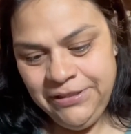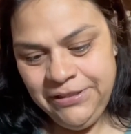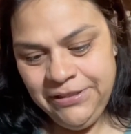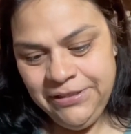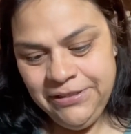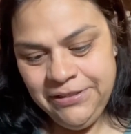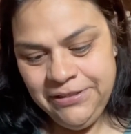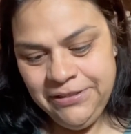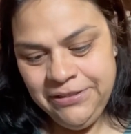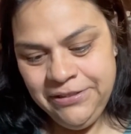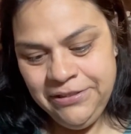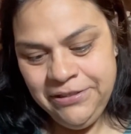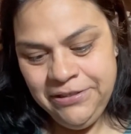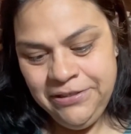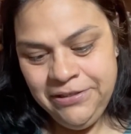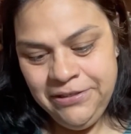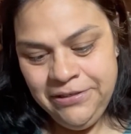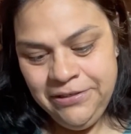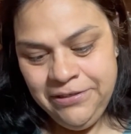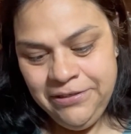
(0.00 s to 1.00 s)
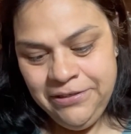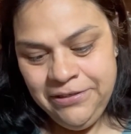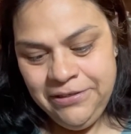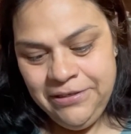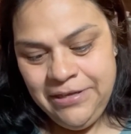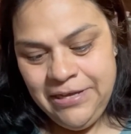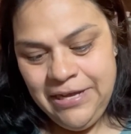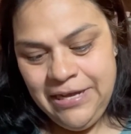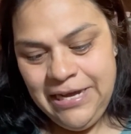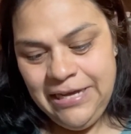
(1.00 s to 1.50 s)

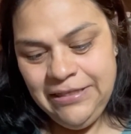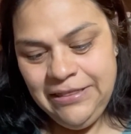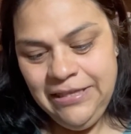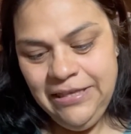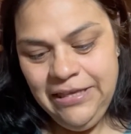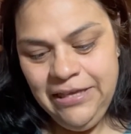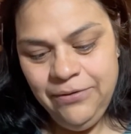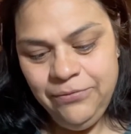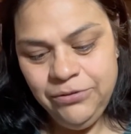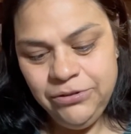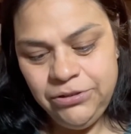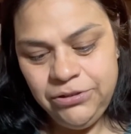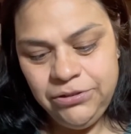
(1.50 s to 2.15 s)
I think it was